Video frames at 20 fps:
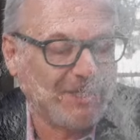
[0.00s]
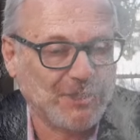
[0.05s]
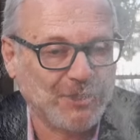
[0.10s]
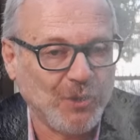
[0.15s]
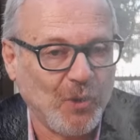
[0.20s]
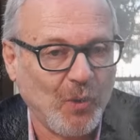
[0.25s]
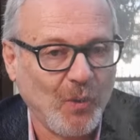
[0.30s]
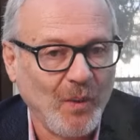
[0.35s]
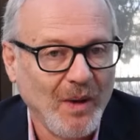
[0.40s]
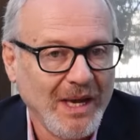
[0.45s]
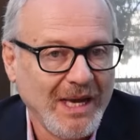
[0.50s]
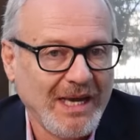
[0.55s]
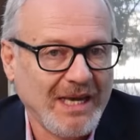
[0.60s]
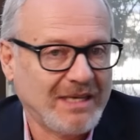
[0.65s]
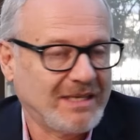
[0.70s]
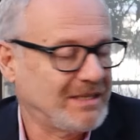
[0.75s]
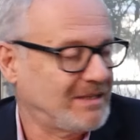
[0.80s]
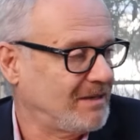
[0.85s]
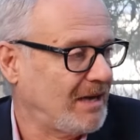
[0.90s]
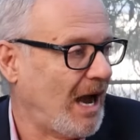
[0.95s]
so
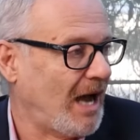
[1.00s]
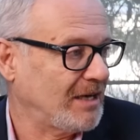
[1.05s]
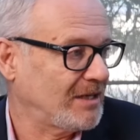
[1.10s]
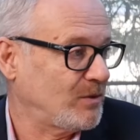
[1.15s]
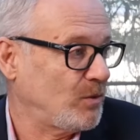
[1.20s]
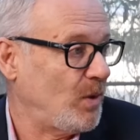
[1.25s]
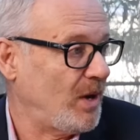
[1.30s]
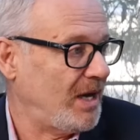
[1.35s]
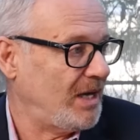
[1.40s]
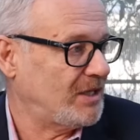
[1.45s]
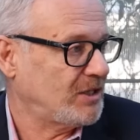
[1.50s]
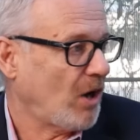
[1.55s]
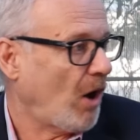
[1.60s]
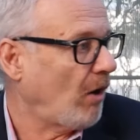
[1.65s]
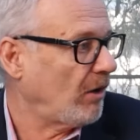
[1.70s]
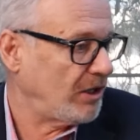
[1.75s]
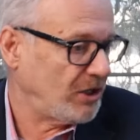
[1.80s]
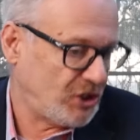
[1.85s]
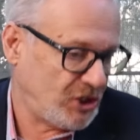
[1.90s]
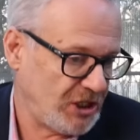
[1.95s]
it's God's way,
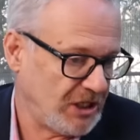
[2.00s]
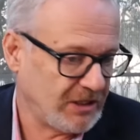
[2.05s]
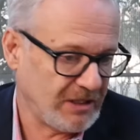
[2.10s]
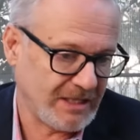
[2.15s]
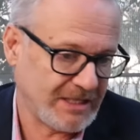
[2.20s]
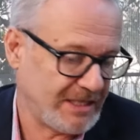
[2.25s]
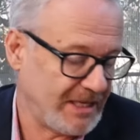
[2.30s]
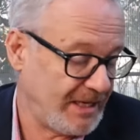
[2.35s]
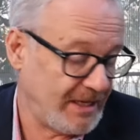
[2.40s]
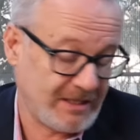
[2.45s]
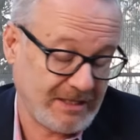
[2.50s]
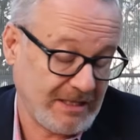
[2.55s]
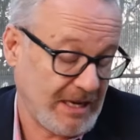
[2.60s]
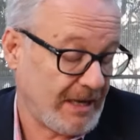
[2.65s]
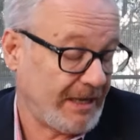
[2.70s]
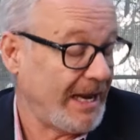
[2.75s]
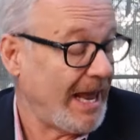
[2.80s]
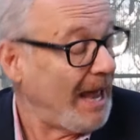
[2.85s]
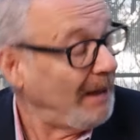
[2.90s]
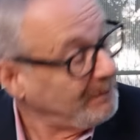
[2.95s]
tongue-in-cheek, to say it's not
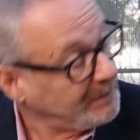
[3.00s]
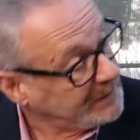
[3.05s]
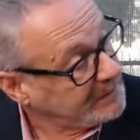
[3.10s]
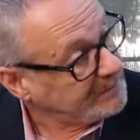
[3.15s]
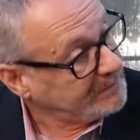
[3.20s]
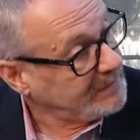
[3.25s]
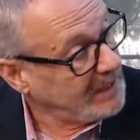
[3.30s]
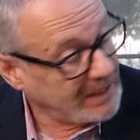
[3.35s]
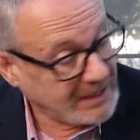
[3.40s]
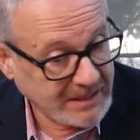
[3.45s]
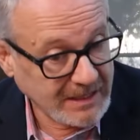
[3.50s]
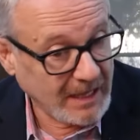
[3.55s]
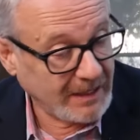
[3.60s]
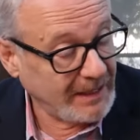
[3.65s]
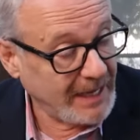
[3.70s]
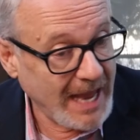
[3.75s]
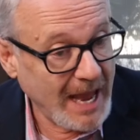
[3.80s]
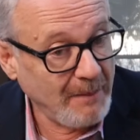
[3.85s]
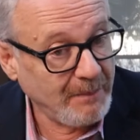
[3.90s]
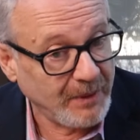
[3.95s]
going to happen. It's not
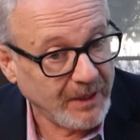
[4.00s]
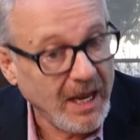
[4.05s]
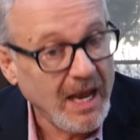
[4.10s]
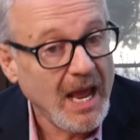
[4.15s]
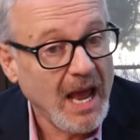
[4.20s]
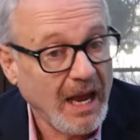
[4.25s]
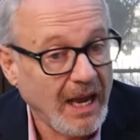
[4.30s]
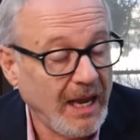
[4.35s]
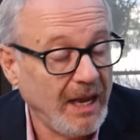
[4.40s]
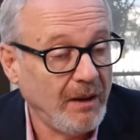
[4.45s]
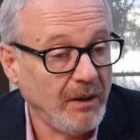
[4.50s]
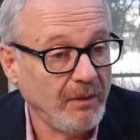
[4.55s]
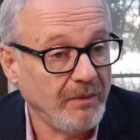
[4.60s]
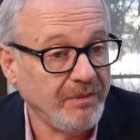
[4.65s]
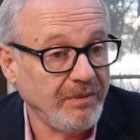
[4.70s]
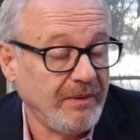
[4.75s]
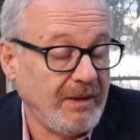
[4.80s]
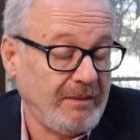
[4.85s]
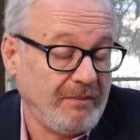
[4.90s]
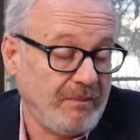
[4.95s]
going to happen. Uh,
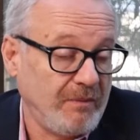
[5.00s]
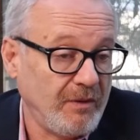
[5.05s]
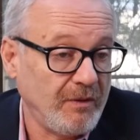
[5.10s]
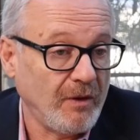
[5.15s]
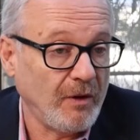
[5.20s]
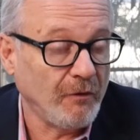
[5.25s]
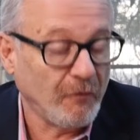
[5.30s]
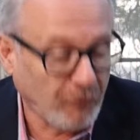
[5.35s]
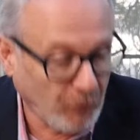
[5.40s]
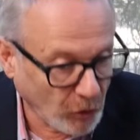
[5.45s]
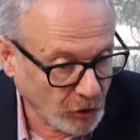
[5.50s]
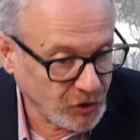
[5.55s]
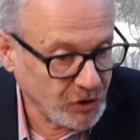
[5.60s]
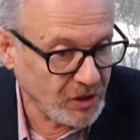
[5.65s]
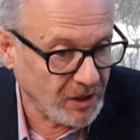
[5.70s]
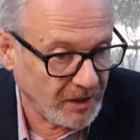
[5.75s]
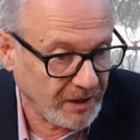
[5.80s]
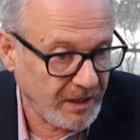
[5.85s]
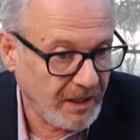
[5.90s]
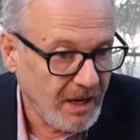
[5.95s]
in,
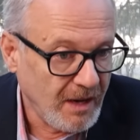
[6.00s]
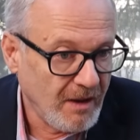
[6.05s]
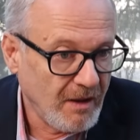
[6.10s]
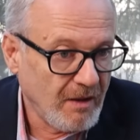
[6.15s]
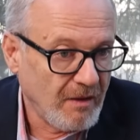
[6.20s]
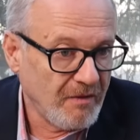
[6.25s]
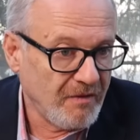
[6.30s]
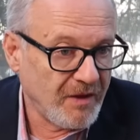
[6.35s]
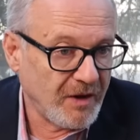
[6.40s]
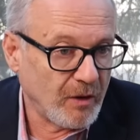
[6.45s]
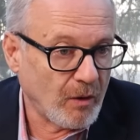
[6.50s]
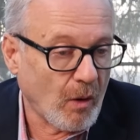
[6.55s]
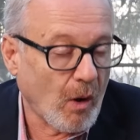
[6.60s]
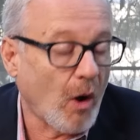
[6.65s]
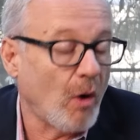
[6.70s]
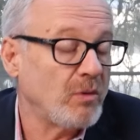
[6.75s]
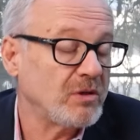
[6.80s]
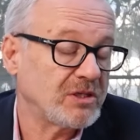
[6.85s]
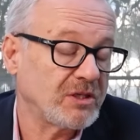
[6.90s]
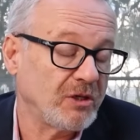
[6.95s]
unfortunately, there are
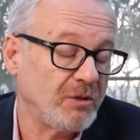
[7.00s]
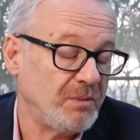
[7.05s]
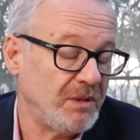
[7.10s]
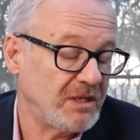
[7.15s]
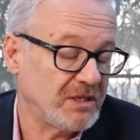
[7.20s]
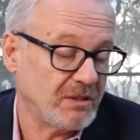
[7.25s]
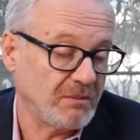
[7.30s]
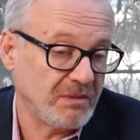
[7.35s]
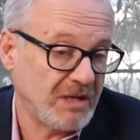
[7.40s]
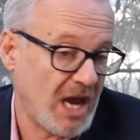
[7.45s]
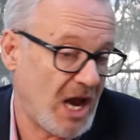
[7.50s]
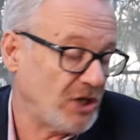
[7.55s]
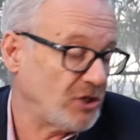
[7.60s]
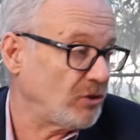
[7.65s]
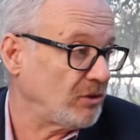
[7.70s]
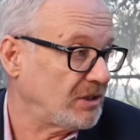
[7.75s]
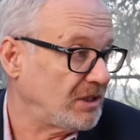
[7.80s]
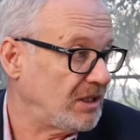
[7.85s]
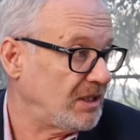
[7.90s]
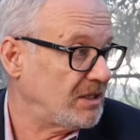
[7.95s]
always going to be some
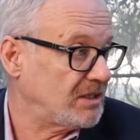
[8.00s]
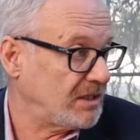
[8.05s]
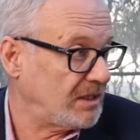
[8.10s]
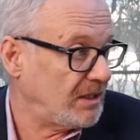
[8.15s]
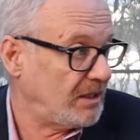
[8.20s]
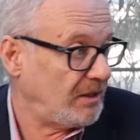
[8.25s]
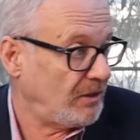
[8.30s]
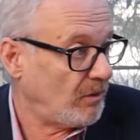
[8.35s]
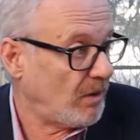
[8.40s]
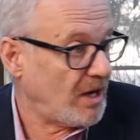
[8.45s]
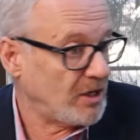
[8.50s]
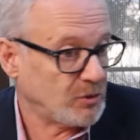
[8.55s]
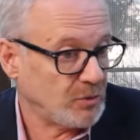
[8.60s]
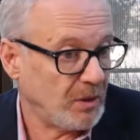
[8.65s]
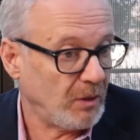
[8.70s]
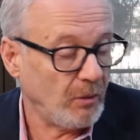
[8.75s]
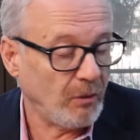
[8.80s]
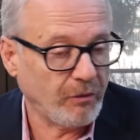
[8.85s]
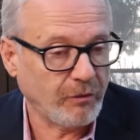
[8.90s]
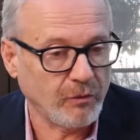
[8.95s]
casualties, and you know, as we
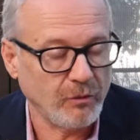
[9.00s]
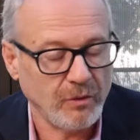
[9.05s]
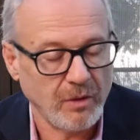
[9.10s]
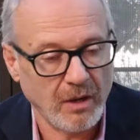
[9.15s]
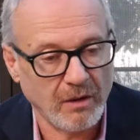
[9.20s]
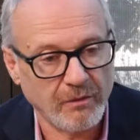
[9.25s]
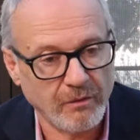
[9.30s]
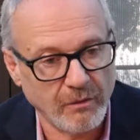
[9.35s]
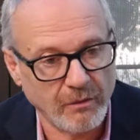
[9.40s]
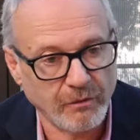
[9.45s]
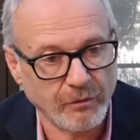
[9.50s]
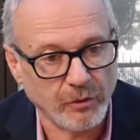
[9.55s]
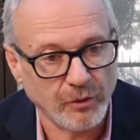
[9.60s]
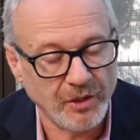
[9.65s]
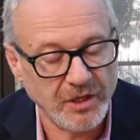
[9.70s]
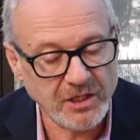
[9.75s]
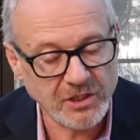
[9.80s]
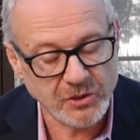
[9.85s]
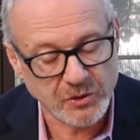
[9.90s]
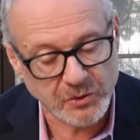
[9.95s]
go through uh, through
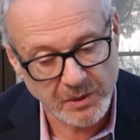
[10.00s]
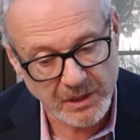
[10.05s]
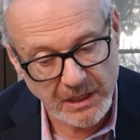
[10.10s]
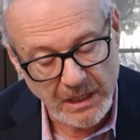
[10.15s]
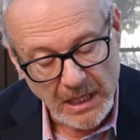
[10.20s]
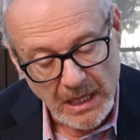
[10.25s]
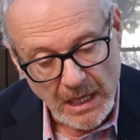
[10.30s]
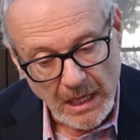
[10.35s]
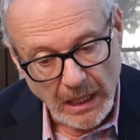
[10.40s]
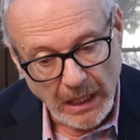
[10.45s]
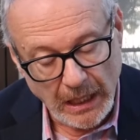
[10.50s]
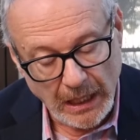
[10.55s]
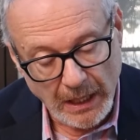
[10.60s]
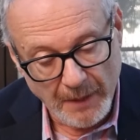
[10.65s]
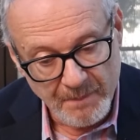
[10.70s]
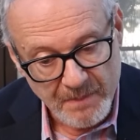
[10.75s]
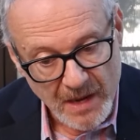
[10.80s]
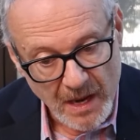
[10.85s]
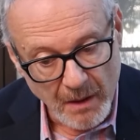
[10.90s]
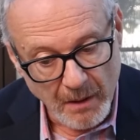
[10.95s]
history. Uh,
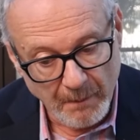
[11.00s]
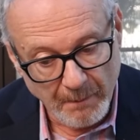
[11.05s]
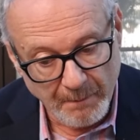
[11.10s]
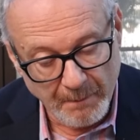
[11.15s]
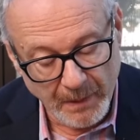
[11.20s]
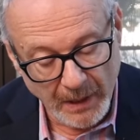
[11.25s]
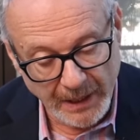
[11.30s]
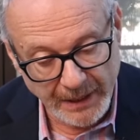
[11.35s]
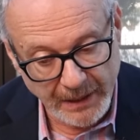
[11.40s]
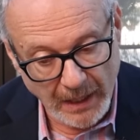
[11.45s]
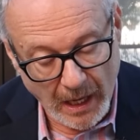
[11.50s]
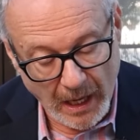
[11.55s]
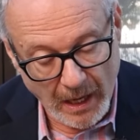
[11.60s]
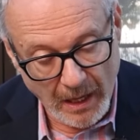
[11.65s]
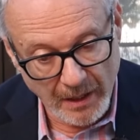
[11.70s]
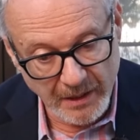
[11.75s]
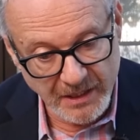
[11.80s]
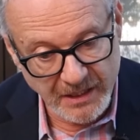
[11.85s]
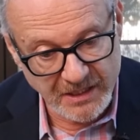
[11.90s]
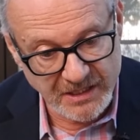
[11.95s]
but
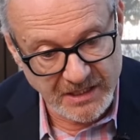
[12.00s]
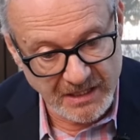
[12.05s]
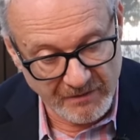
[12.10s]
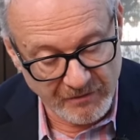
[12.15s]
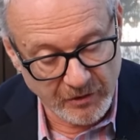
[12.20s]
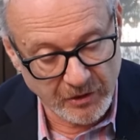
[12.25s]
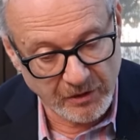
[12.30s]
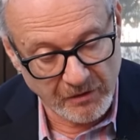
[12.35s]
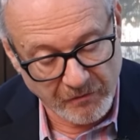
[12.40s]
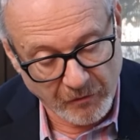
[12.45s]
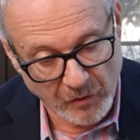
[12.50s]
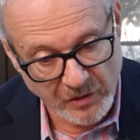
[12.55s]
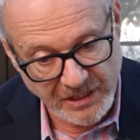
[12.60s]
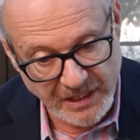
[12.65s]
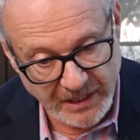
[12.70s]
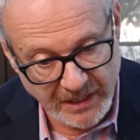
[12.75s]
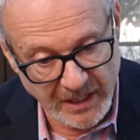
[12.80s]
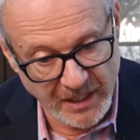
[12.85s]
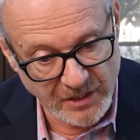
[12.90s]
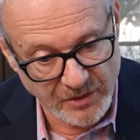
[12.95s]
uh, He's never going to
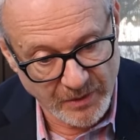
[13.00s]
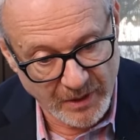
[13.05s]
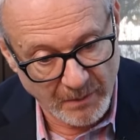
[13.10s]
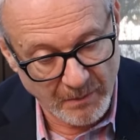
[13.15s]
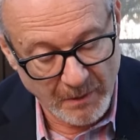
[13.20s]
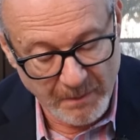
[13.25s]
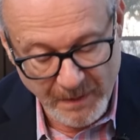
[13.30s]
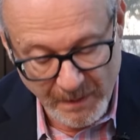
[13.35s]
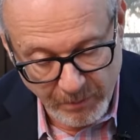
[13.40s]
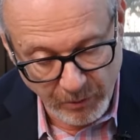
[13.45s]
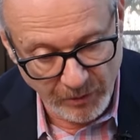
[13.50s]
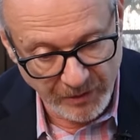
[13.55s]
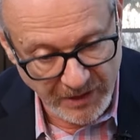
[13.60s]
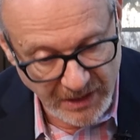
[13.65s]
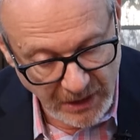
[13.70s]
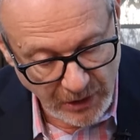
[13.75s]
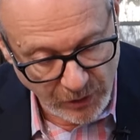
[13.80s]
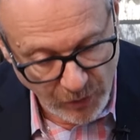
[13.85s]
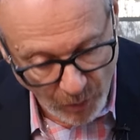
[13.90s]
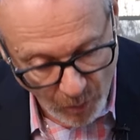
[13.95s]
forsake Israel. But people
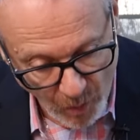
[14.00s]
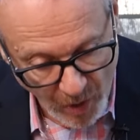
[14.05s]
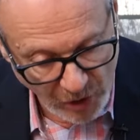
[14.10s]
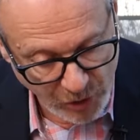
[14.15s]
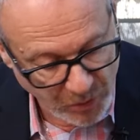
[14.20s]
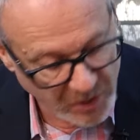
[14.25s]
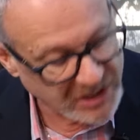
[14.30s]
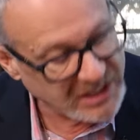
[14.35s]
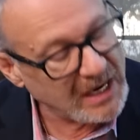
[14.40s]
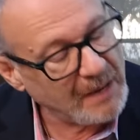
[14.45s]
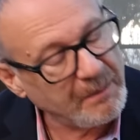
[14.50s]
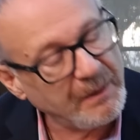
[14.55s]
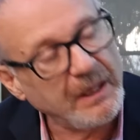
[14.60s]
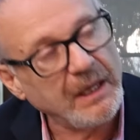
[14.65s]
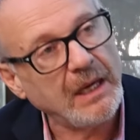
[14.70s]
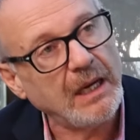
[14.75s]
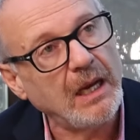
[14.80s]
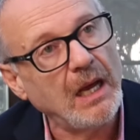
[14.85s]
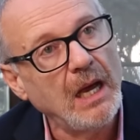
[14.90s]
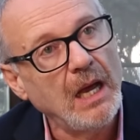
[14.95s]
need to watch what's
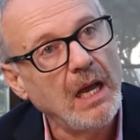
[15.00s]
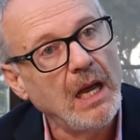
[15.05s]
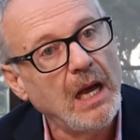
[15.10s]
happening,